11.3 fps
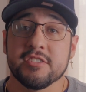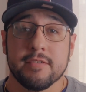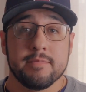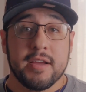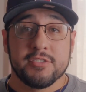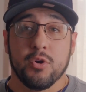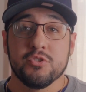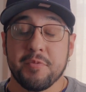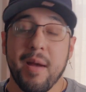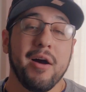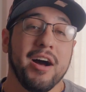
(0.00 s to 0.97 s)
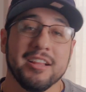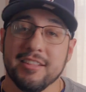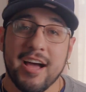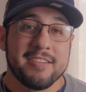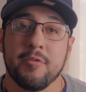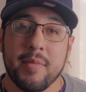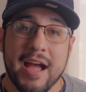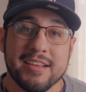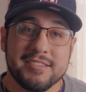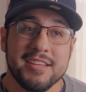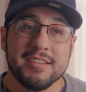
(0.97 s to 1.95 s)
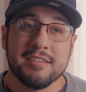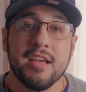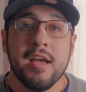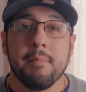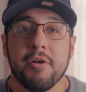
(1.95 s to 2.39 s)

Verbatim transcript: Some I told you about, a lot of them I didn't,